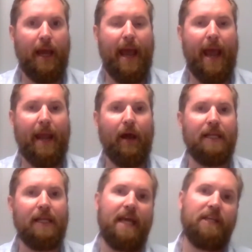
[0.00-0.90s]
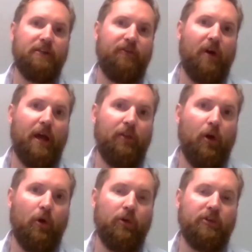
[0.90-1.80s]
and identify
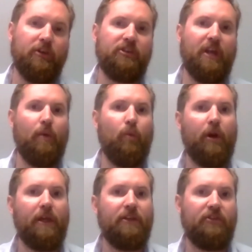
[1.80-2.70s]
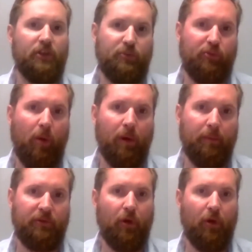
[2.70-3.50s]
those and say, what is this problem?